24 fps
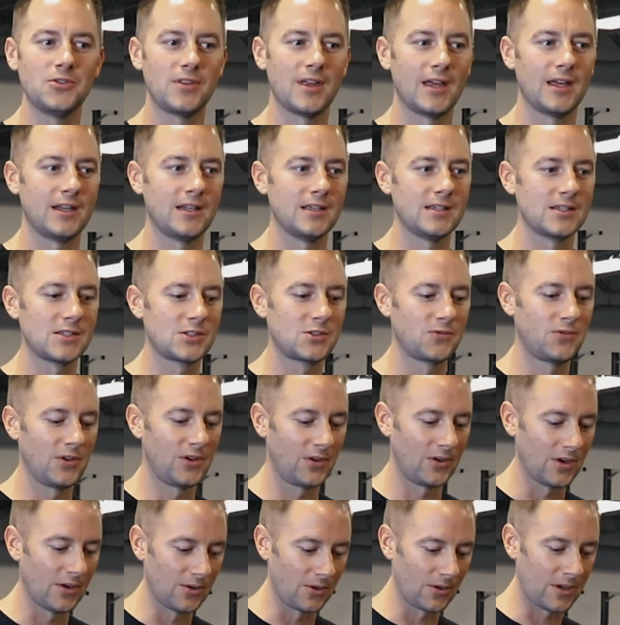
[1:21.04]
then is
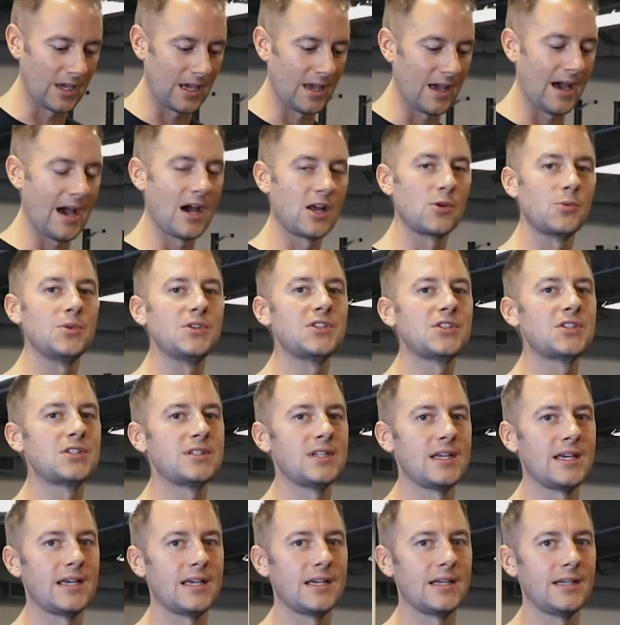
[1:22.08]
figure out, okay, how do we
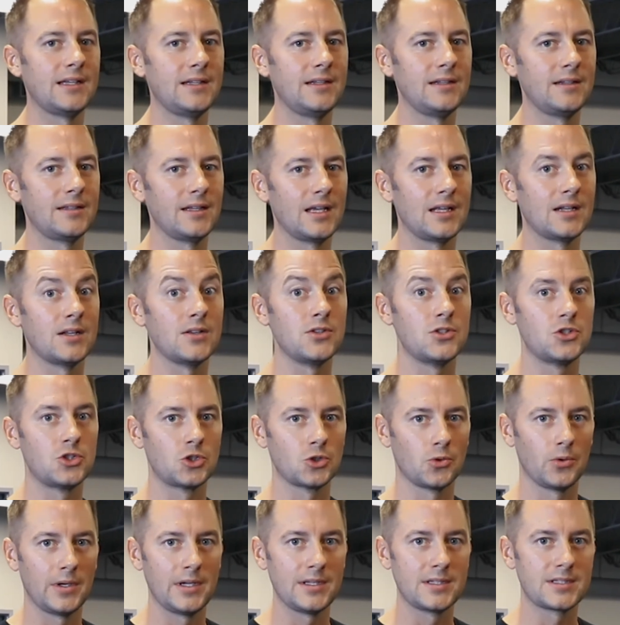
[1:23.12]
stand in a
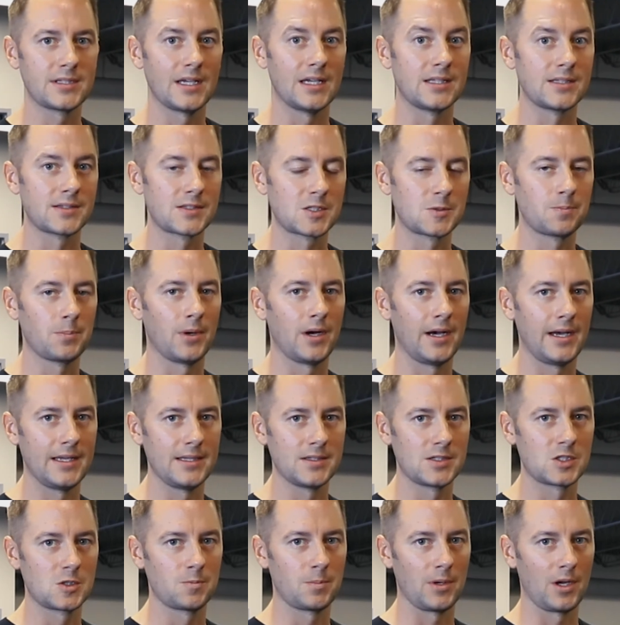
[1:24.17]
joint and
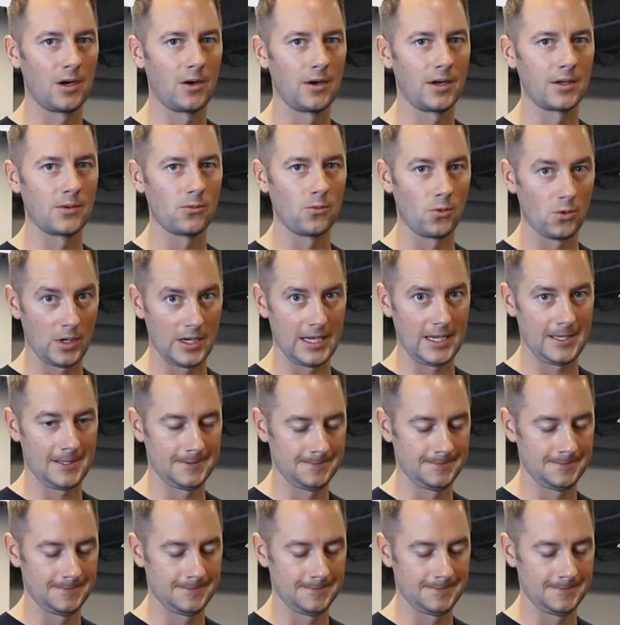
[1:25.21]
spine sparing way?